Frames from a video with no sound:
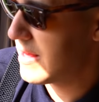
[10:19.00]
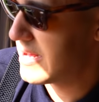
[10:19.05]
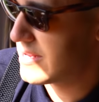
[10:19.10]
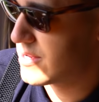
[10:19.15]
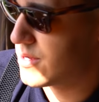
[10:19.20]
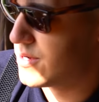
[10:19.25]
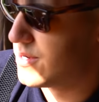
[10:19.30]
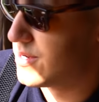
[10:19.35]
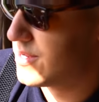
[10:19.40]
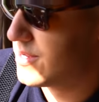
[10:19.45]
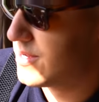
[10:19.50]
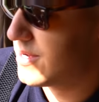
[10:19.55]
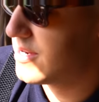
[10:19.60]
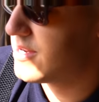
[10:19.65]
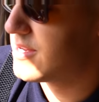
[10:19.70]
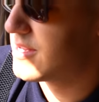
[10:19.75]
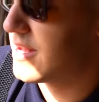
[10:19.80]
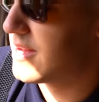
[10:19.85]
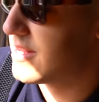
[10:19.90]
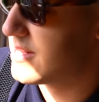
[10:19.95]
that's good.
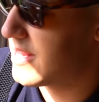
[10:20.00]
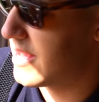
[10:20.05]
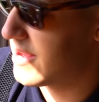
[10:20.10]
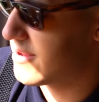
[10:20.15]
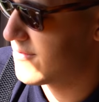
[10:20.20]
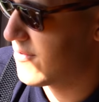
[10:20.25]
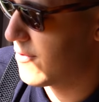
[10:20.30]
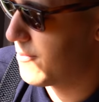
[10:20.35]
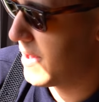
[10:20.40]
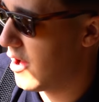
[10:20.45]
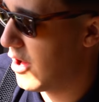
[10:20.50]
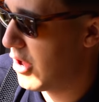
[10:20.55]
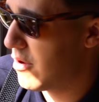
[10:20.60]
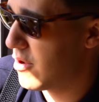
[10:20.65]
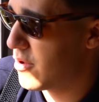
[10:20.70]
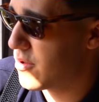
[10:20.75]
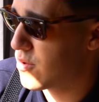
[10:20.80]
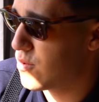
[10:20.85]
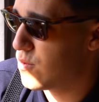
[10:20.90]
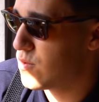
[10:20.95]
I just had a text from
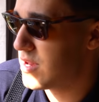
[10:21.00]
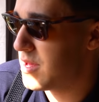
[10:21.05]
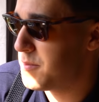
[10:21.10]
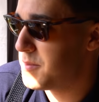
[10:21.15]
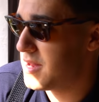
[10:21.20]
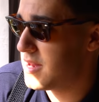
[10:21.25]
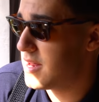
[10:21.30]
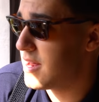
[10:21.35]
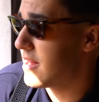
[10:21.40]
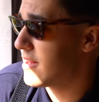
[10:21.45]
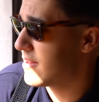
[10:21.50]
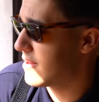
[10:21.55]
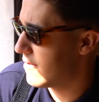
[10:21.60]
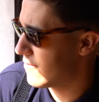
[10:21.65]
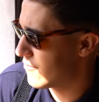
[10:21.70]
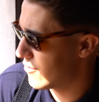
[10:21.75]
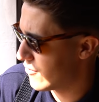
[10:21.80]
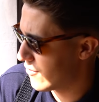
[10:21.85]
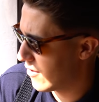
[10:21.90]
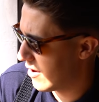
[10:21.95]
our local DPD
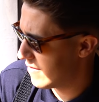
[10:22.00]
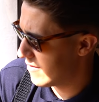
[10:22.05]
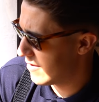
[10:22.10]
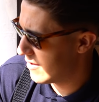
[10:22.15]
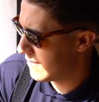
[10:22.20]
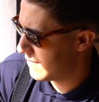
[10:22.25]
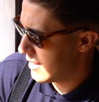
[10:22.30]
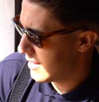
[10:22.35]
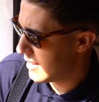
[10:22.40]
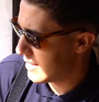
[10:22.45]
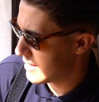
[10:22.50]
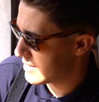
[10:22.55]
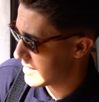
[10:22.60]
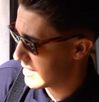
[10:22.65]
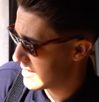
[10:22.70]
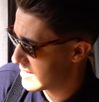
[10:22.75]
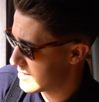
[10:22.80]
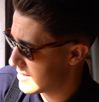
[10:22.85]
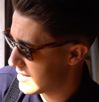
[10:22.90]
delivery driver. It says